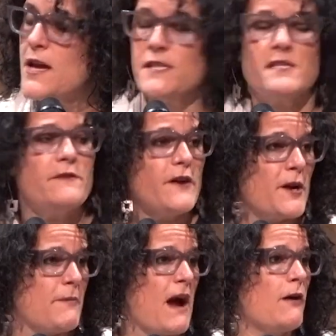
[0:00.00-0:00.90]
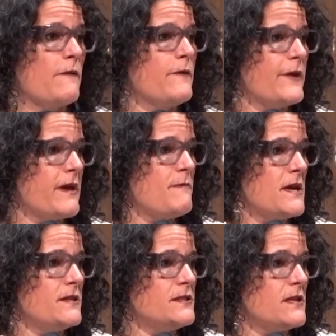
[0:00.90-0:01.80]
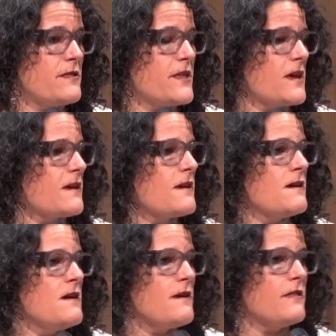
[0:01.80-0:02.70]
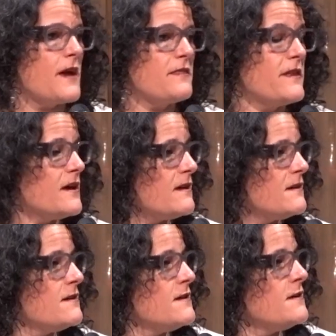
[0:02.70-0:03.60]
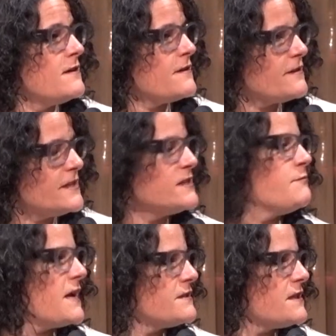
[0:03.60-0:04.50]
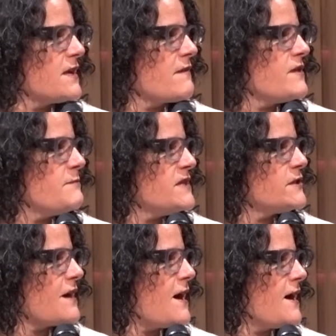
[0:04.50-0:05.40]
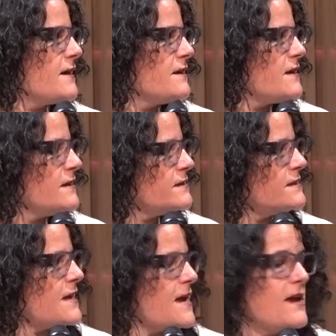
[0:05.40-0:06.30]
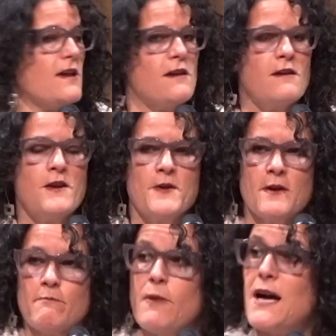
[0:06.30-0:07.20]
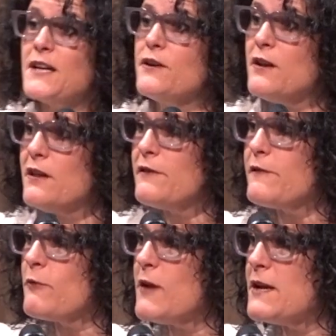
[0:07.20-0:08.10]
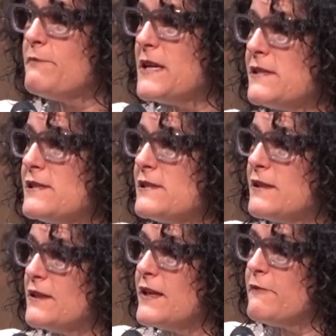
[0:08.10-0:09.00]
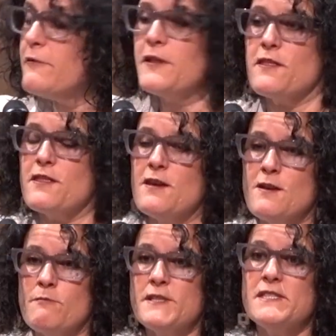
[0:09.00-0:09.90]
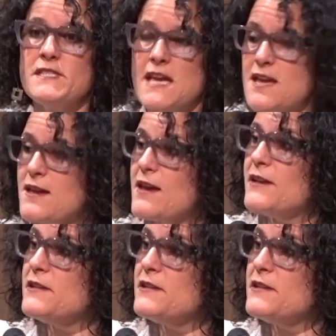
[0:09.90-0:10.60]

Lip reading: It's a very powerful image to think that the dismantling of the Mishkan is a model for what it means to live with mistake and